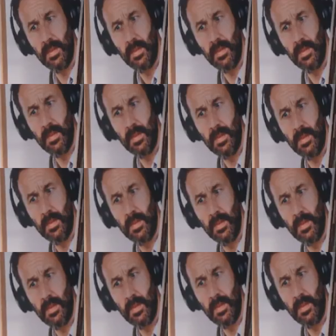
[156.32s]

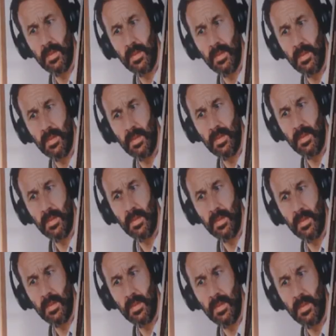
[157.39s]

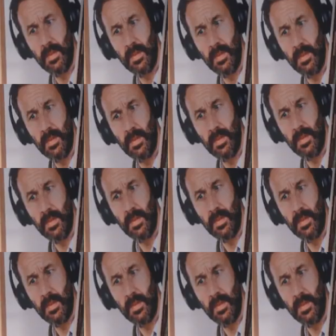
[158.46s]

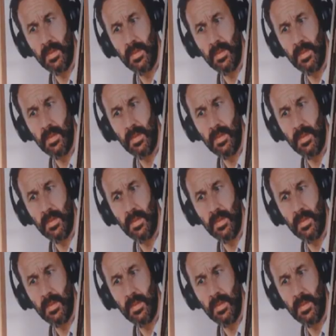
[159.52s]
(silent)